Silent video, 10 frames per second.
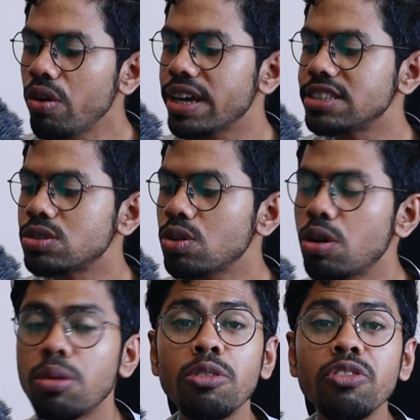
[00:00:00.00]
Okay,
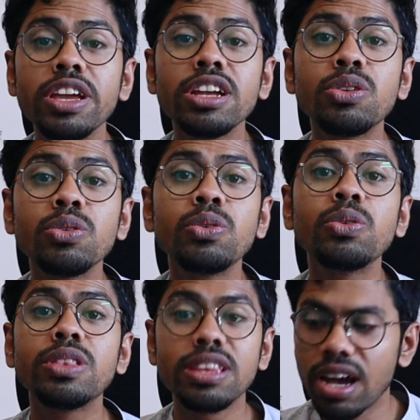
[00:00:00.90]
so moving
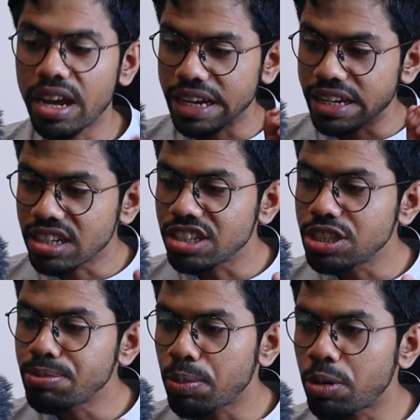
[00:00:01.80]
to the
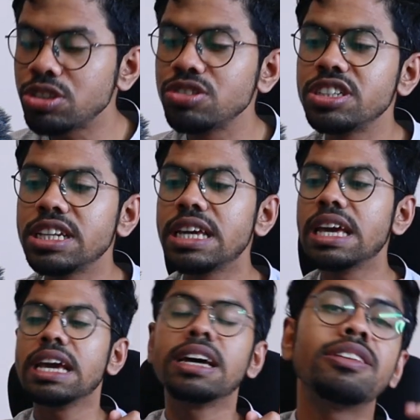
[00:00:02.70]
internship opportunity,
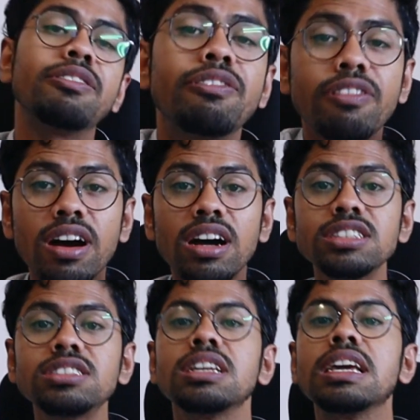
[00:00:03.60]
the
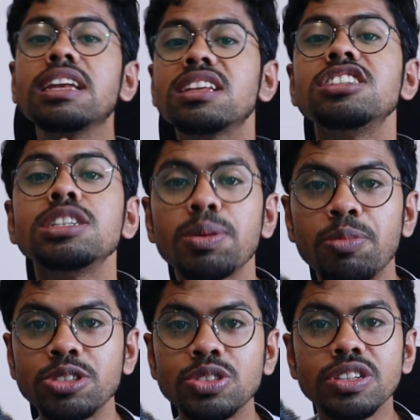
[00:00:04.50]
first internship
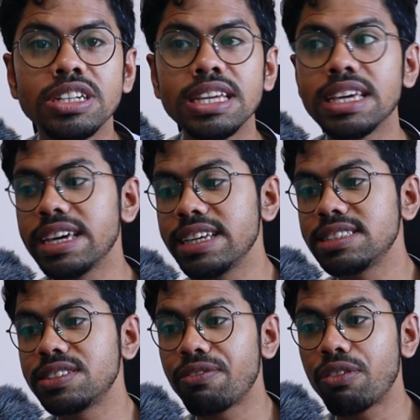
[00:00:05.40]
opportunity
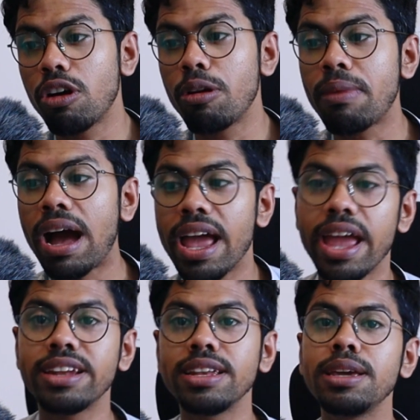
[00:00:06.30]
is from
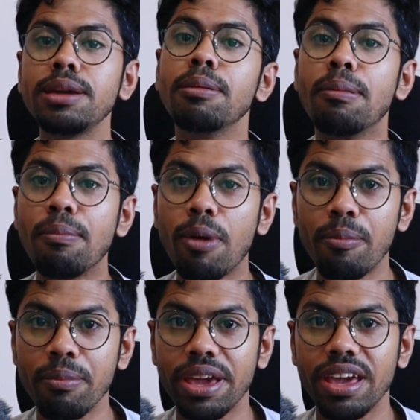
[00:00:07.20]
IIT
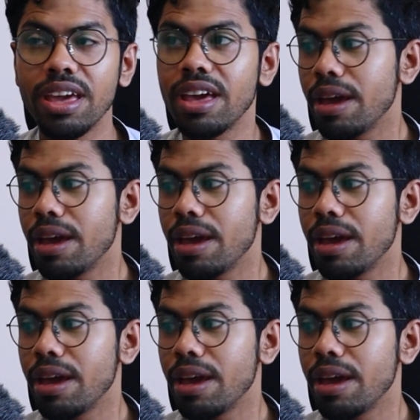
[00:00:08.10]
Bombay.